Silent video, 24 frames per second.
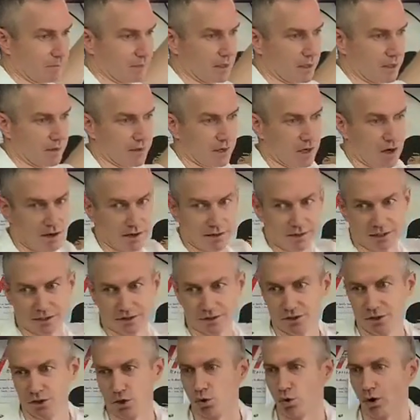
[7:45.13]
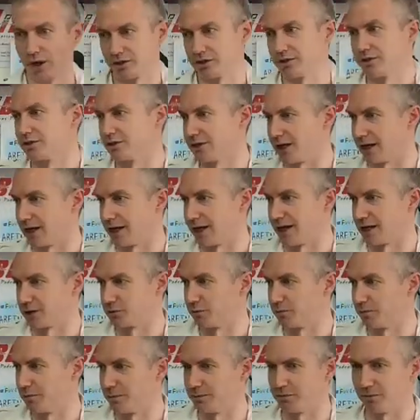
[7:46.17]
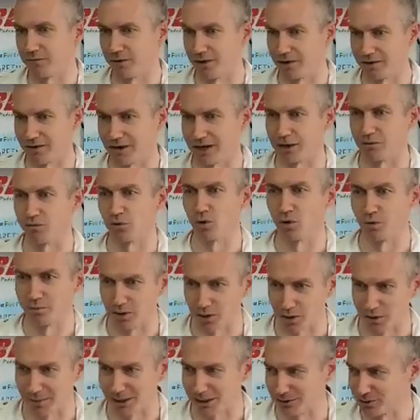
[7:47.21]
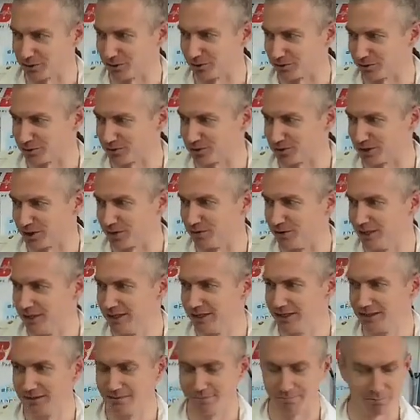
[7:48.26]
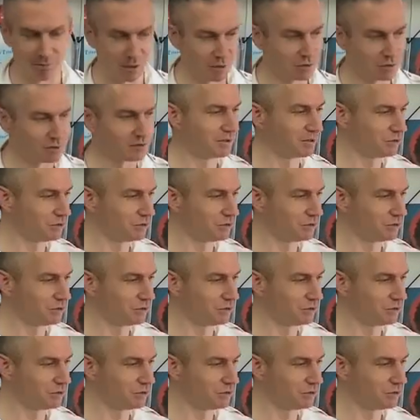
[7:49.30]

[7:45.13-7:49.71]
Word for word: uh, the context of the questions I get asked when people found out I wrote a book about turtles. So most